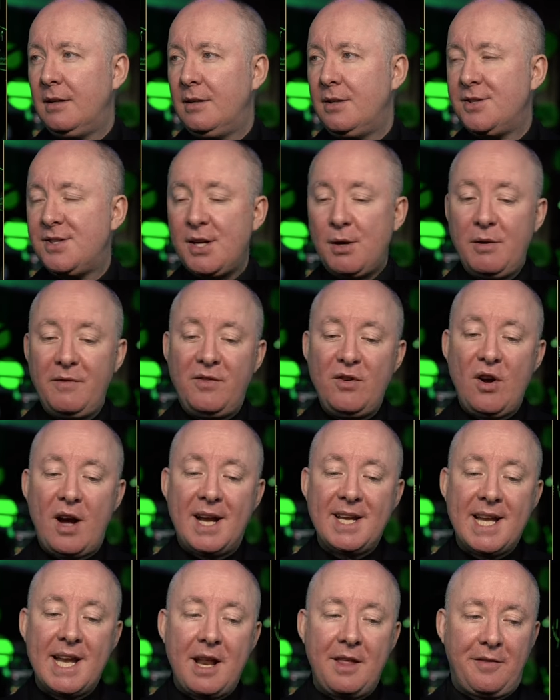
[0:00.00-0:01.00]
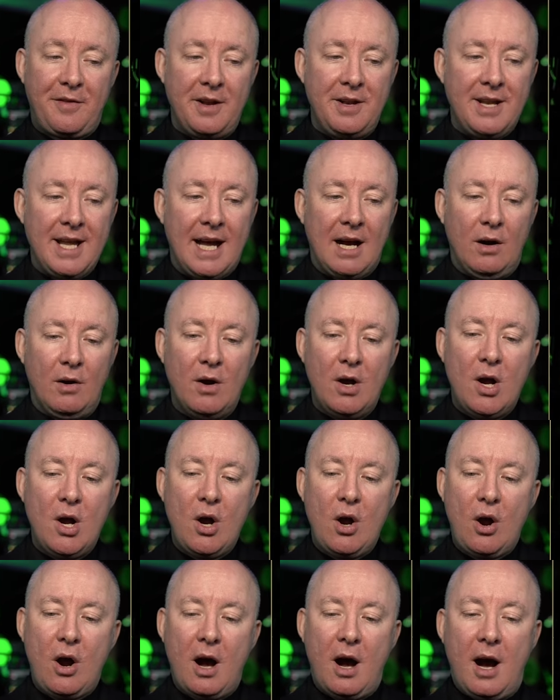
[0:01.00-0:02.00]
So we've not had anything. Now,
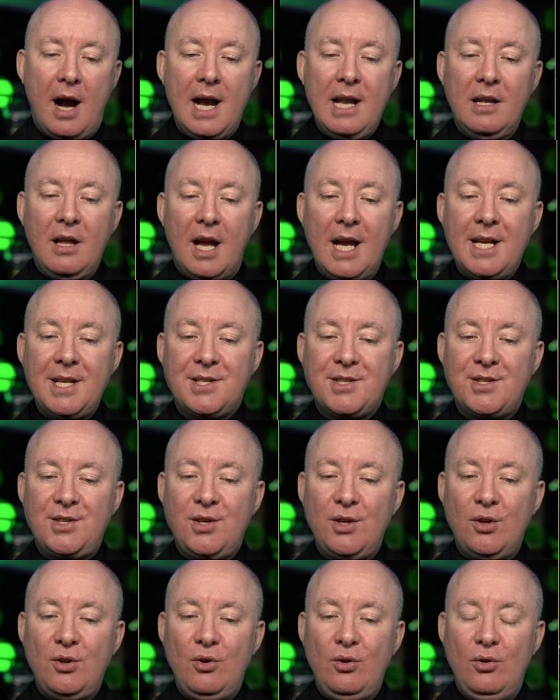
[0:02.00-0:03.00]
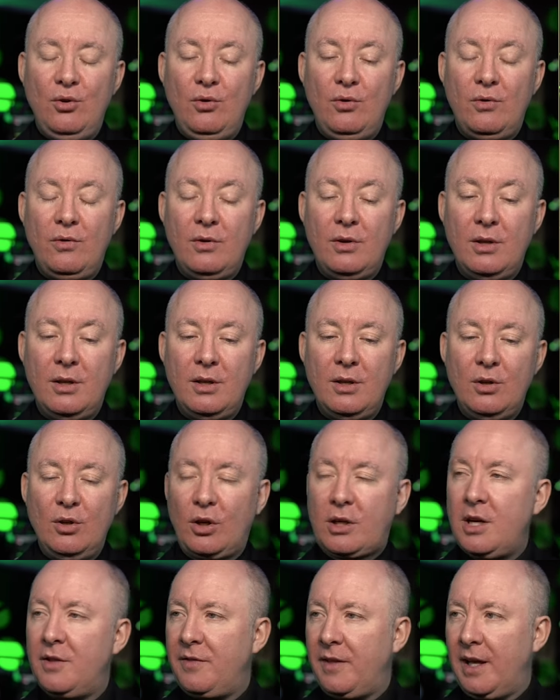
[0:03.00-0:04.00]
I like to
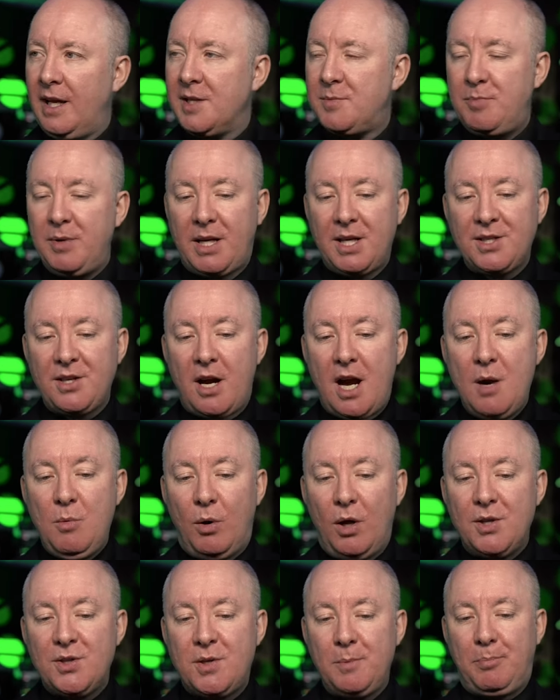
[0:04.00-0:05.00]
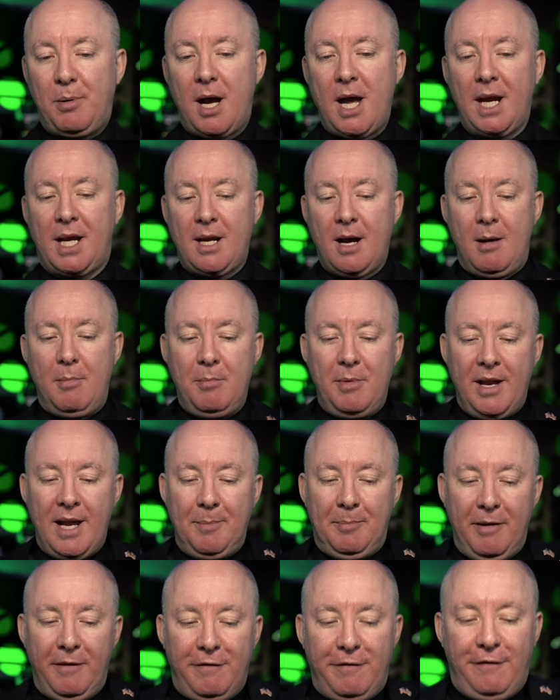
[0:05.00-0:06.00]
look at this because I want to buy a company
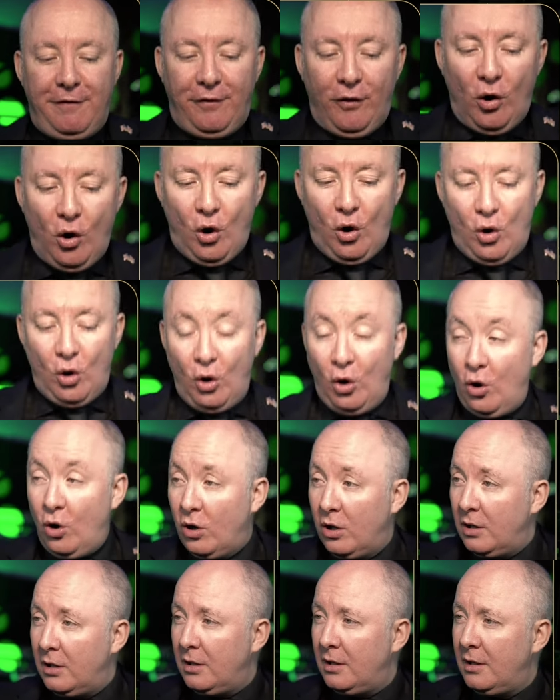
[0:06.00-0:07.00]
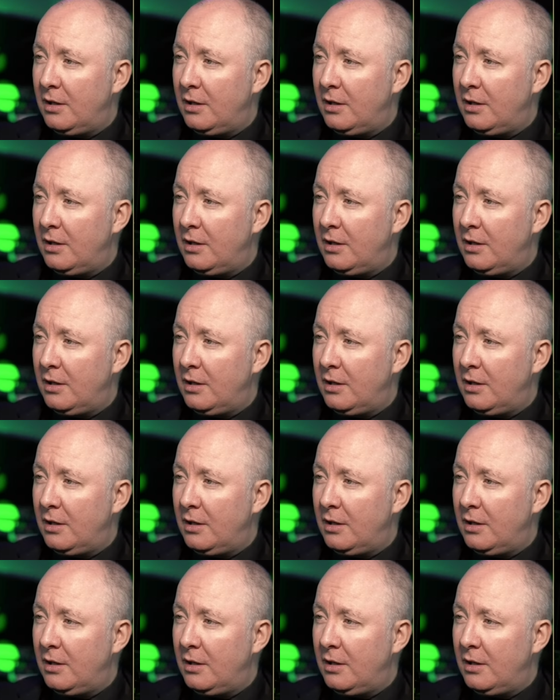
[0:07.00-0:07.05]
before